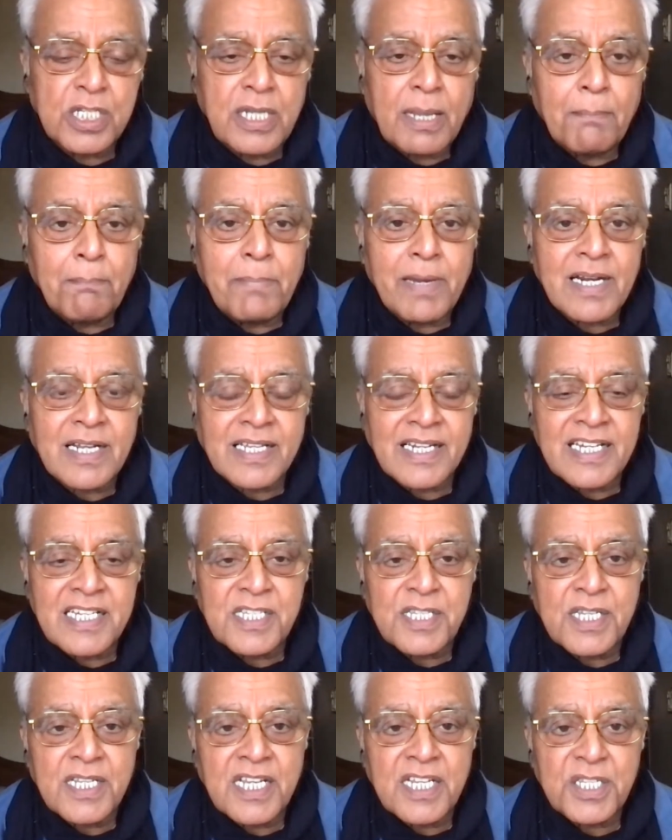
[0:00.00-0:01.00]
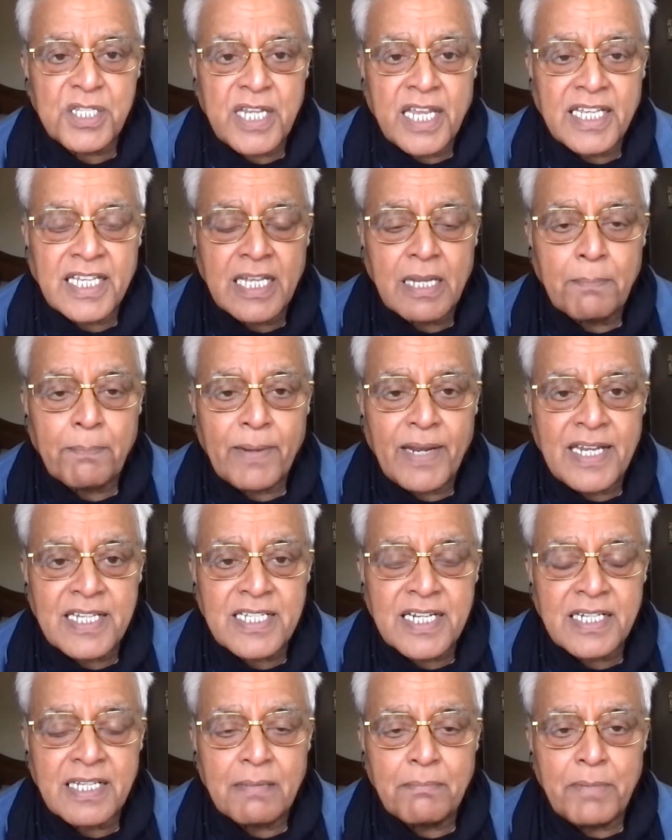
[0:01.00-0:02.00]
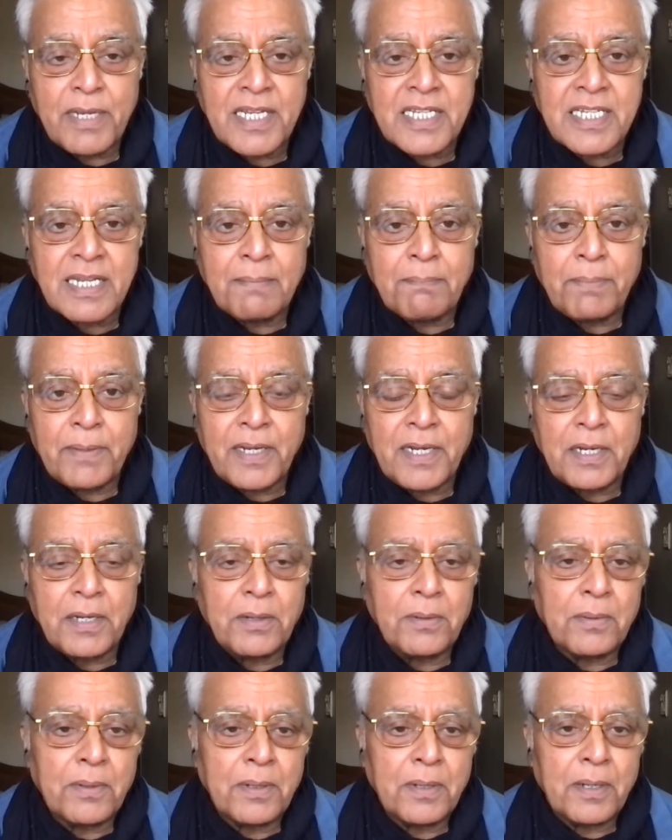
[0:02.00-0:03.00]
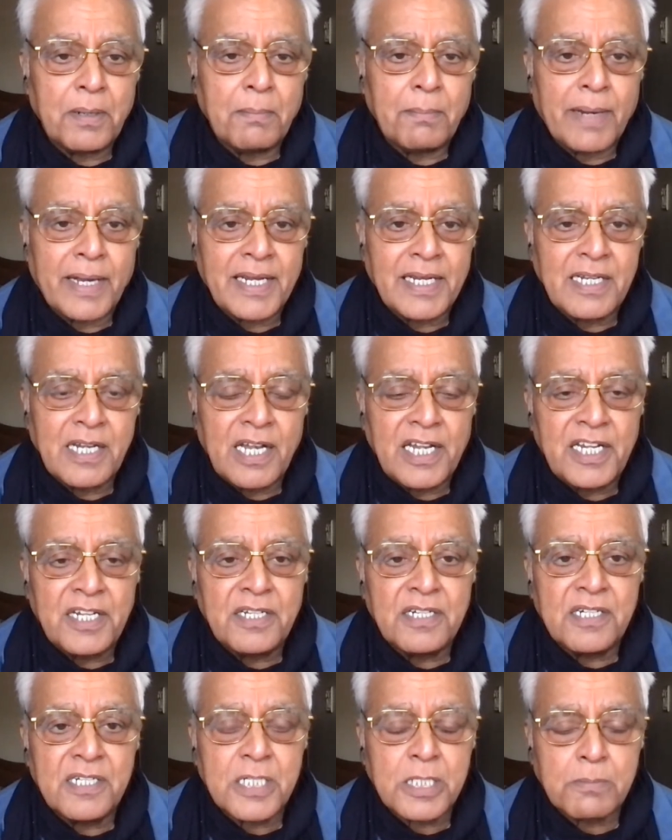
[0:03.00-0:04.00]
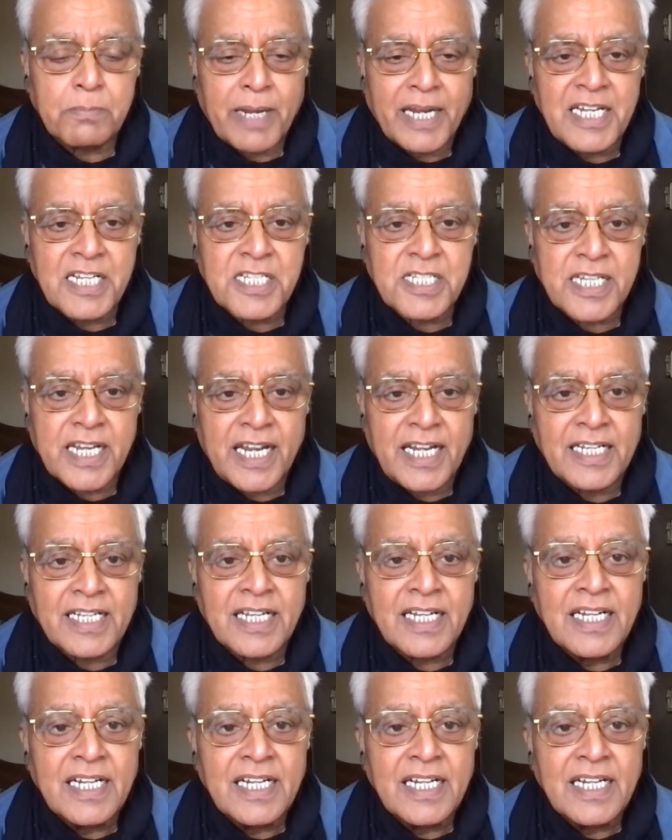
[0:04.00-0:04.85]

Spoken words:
number crunching is taking place at the BJP leaders mindset,